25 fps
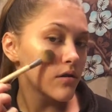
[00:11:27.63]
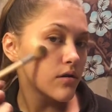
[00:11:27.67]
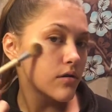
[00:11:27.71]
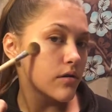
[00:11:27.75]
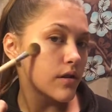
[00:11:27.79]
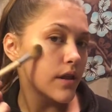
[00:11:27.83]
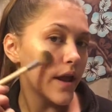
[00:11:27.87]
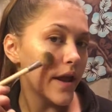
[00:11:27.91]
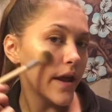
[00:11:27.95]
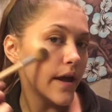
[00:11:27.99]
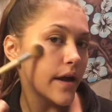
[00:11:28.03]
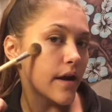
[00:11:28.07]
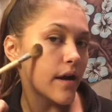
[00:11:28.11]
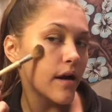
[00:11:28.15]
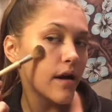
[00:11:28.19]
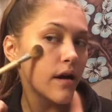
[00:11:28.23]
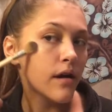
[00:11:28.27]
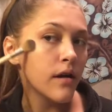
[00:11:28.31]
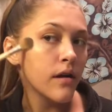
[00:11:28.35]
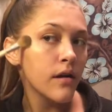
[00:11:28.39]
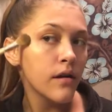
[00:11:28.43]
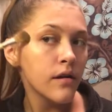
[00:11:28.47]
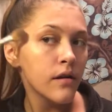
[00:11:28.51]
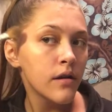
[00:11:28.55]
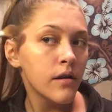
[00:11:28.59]

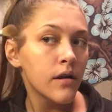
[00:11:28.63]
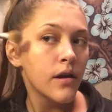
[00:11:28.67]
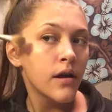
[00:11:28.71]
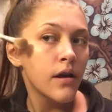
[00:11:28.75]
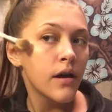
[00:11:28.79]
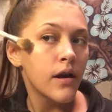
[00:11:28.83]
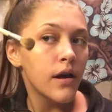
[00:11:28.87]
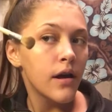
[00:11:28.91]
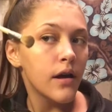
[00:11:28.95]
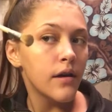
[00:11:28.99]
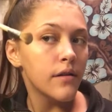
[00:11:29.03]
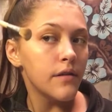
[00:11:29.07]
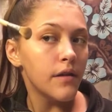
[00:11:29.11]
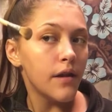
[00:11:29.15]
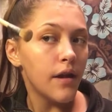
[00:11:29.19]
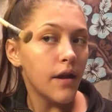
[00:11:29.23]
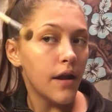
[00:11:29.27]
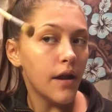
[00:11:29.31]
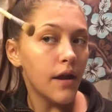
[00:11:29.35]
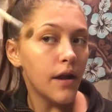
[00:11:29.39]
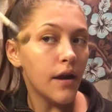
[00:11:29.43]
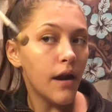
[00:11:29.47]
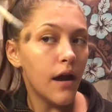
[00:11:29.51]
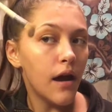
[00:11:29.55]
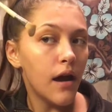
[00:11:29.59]
there, and
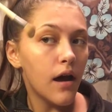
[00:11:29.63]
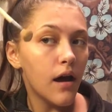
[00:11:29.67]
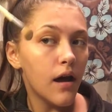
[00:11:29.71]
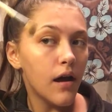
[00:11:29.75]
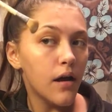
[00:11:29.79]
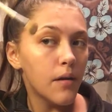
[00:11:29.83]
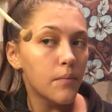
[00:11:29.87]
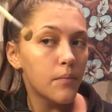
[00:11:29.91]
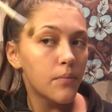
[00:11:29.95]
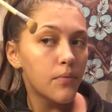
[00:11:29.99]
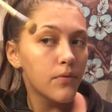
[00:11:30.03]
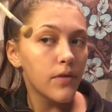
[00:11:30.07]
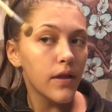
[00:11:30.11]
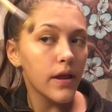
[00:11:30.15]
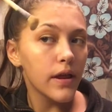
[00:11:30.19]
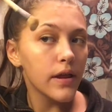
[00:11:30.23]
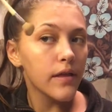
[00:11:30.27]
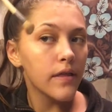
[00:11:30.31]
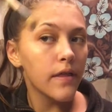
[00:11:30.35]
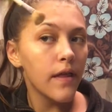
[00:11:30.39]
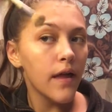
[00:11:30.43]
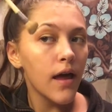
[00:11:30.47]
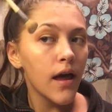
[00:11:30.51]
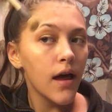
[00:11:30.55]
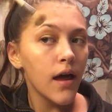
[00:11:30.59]
then up
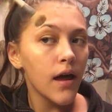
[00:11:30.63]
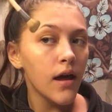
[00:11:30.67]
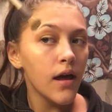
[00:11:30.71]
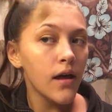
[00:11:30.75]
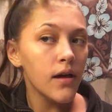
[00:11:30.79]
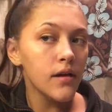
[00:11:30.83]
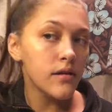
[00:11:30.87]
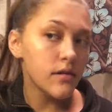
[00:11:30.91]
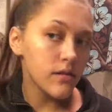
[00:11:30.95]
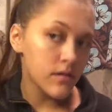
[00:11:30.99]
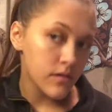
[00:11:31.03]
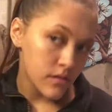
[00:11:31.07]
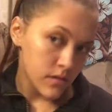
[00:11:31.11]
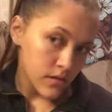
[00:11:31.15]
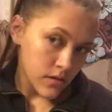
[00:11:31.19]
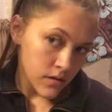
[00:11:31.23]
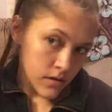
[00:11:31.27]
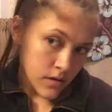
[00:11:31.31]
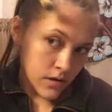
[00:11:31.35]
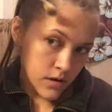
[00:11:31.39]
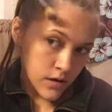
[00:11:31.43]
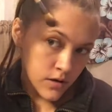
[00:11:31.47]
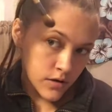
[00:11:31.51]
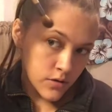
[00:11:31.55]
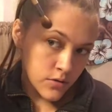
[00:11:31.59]
like that,
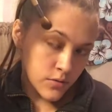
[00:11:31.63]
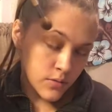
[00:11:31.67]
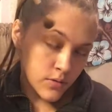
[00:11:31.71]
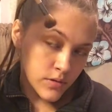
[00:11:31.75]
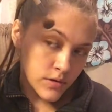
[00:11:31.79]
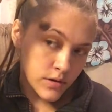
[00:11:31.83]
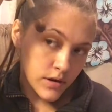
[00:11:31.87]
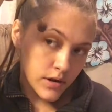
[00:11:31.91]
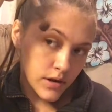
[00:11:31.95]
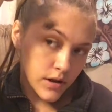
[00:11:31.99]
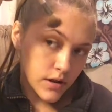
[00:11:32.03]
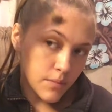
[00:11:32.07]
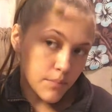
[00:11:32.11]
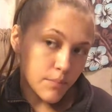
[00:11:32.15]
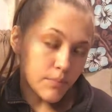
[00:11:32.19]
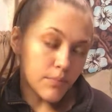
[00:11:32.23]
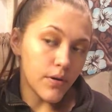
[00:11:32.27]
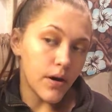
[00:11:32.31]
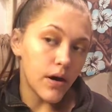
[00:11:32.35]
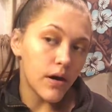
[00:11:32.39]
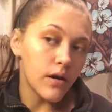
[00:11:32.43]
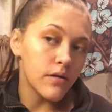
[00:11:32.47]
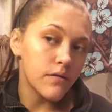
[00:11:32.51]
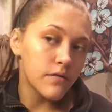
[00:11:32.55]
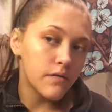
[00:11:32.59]
and you want it like
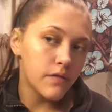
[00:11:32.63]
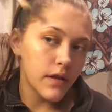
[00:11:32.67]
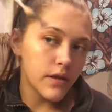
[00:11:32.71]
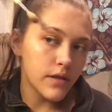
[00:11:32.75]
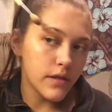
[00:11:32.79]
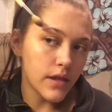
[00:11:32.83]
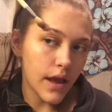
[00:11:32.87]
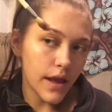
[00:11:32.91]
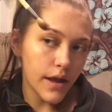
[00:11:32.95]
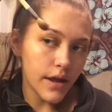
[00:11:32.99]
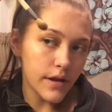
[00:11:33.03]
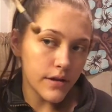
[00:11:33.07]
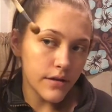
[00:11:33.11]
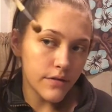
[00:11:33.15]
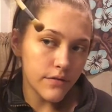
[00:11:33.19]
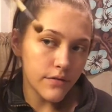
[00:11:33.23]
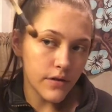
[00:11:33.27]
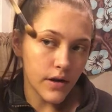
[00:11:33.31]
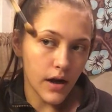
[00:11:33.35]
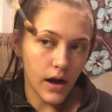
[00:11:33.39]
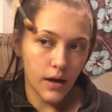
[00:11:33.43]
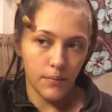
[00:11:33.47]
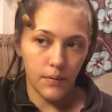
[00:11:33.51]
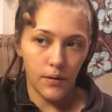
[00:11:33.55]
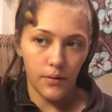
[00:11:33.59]
above like the end of
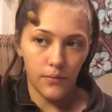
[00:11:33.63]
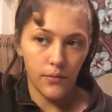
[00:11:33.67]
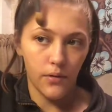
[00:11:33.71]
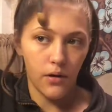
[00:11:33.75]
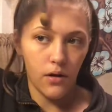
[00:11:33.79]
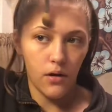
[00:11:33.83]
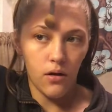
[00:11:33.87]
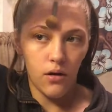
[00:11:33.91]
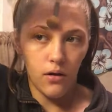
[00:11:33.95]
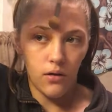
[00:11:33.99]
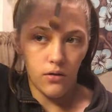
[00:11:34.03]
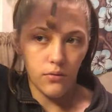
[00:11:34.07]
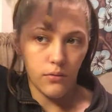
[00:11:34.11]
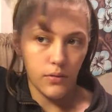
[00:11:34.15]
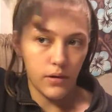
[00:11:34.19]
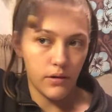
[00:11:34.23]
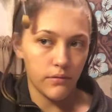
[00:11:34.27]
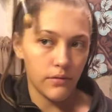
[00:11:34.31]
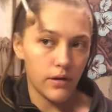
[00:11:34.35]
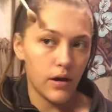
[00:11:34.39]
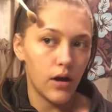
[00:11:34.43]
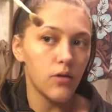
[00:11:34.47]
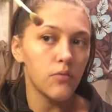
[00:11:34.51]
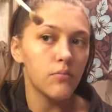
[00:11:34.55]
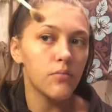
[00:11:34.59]
your eyebrow, not all the way
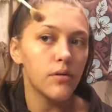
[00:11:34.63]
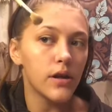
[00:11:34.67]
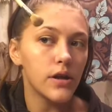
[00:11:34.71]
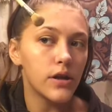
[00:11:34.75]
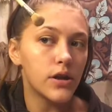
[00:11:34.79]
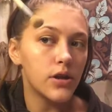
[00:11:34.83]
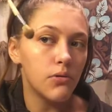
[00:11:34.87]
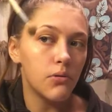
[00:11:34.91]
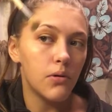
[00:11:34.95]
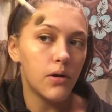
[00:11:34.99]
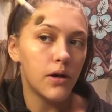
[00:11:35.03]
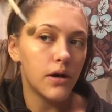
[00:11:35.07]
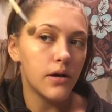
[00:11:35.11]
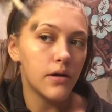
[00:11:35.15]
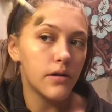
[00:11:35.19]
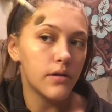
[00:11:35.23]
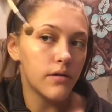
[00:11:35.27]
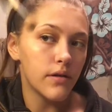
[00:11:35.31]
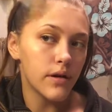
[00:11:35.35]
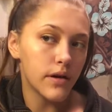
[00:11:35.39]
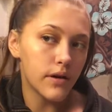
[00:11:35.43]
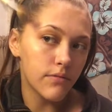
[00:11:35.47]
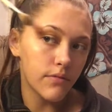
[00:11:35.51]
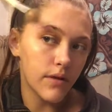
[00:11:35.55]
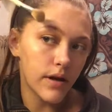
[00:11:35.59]
around, but like you want it
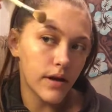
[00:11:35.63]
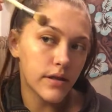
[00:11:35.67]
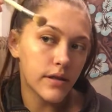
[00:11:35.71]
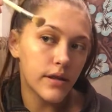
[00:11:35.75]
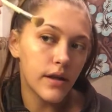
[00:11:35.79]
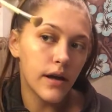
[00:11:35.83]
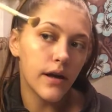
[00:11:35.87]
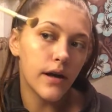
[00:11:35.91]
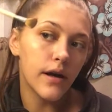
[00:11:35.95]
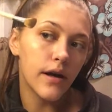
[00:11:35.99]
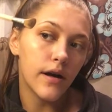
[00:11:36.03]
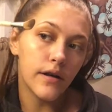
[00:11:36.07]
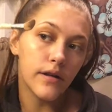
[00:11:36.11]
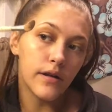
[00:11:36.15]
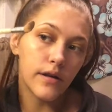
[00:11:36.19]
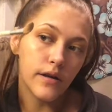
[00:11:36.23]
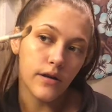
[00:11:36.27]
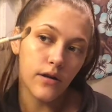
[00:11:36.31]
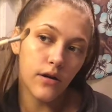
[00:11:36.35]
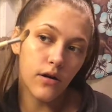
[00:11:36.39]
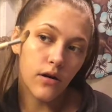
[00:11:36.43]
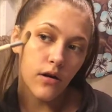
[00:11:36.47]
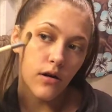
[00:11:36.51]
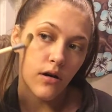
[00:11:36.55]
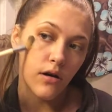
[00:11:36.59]
like right there, and
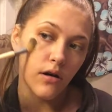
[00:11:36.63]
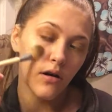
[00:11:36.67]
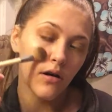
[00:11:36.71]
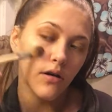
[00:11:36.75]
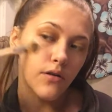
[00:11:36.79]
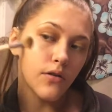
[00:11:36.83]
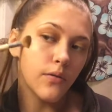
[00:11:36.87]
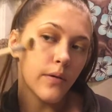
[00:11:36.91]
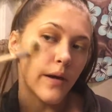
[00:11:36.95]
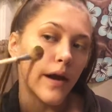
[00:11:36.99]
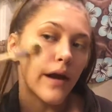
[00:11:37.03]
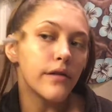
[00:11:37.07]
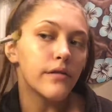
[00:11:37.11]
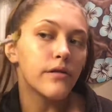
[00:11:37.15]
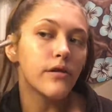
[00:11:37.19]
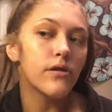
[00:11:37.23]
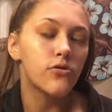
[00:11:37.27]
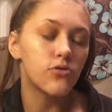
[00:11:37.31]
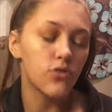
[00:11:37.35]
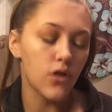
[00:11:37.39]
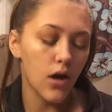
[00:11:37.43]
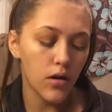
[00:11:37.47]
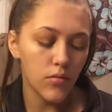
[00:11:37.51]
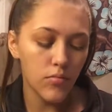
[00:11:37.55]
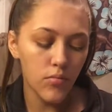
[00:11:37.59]
then all the way on your
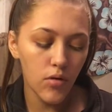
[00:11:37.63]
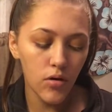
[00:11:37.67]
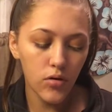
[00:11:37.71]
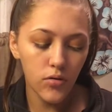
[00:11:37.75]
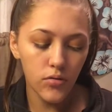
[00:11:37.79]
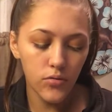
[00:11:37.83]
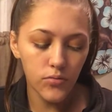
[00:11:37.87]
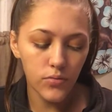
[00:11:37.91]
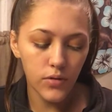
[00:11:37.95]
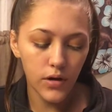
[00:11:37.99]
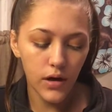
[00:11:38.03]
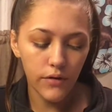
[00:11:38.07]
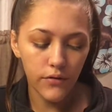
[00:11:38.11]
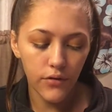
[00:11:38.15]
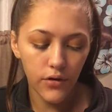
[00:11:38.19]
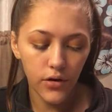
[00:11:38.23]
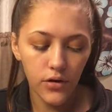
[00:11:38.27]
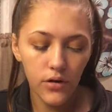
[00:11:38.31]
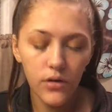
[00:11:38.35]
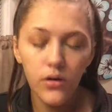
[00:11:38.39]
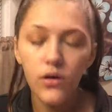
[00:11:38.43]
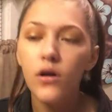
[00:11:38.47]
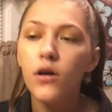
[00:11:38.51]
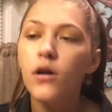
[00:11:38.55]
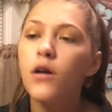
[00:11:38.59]
jawbone, whatever.
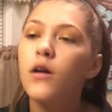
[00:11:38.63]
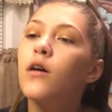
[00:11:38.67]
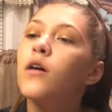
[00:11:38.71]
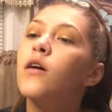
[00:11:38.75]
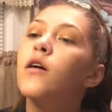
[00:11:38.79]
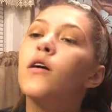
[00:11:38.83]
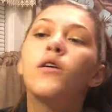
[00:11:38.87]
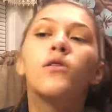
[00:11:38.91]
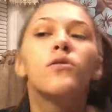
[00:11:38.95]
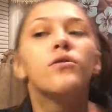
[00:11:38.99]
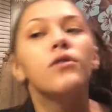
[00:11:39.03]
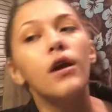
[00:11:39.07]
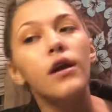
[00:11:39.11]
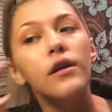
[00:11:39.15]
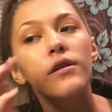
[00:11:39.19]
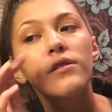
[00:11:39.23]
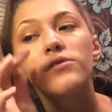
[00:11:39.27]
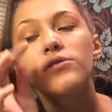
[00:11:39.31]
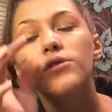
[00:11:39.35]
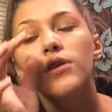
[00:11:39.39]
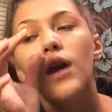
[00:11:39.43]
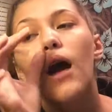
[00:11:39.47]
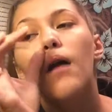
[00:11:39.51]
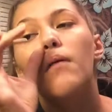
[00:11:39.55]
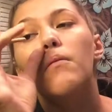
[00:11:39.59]
Not your
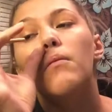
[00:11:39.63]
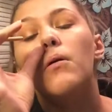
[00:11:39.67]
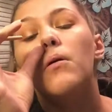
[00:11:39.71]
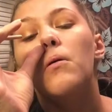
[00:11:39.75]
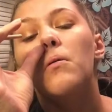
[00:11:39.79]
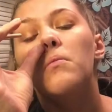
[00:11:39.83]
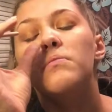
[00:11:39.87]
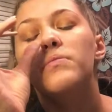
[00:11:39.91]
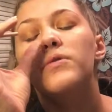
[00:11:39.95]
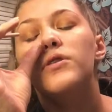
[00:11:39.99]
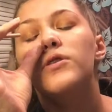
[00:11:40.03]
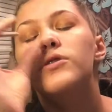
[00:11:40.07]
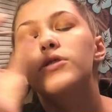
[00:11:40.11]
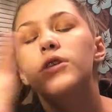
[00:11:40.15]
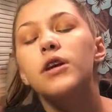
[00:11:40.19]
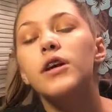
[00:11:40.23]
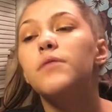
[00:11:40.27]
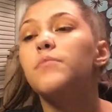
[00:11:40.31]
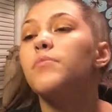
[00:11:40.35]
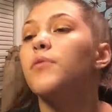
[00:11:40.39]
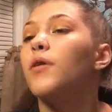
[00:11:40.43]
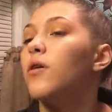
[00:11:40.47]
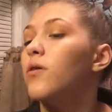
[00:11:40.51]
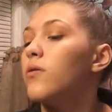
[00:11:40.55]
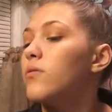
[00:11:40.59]
jawbone,
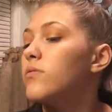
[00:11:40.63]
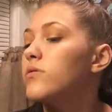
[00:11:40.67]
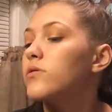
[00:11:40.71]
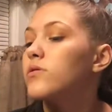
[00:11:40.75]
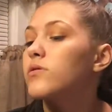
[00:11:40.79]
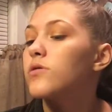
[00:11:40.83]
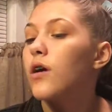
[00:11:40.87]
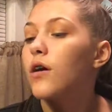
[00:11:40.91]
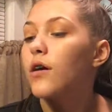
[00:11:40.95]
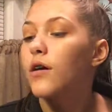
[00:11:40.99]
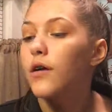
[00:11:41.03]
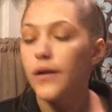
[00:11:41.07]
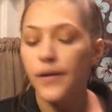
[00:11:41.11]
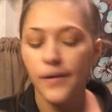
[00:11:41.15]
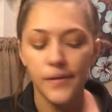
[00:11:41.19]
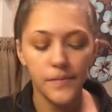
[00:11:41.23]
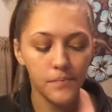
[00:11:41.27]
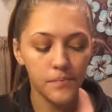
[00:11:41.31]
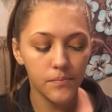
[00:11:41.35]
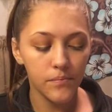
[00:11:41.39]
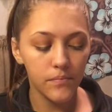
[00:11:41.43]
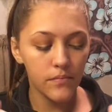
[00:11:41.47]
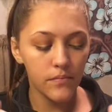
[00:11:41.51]
cheekbone, sorry.